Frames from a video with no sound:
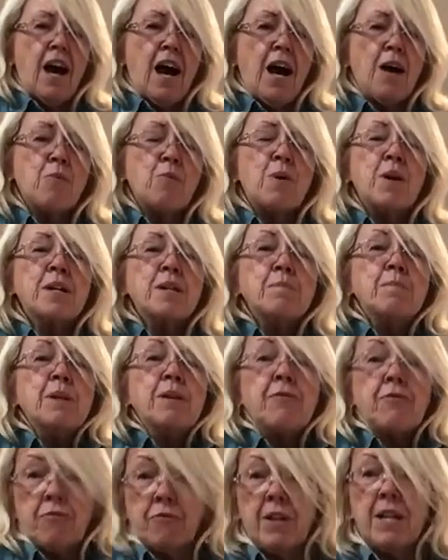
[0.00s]
I want to be
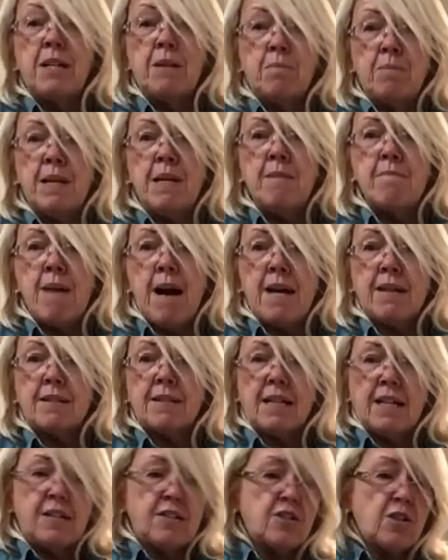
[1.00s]
free to be
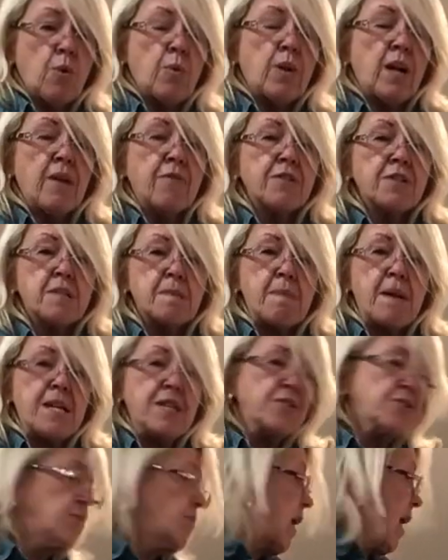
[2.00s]
messy. So whatever
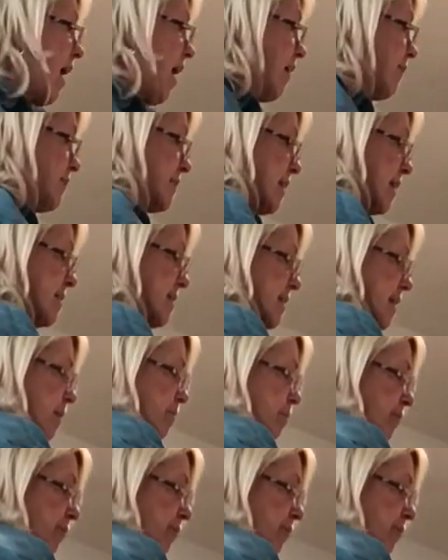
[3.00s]
space you have, as I said